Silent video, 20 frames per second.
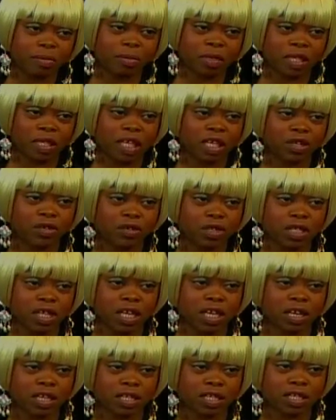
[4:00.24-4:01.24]
mean, like you
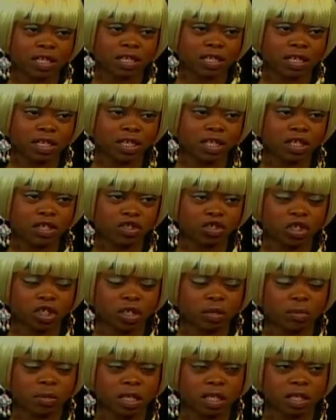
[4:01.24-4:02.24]
said, is it yeah. it
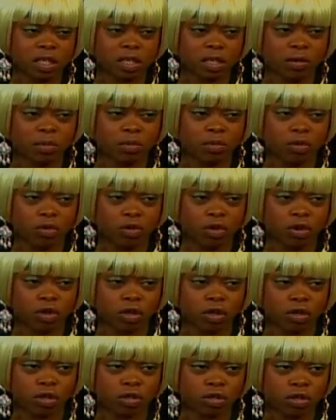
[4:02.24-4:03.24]
just makes it
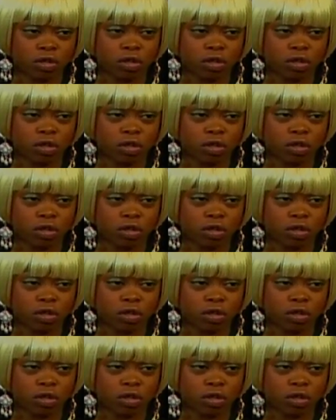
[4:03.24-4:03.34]
more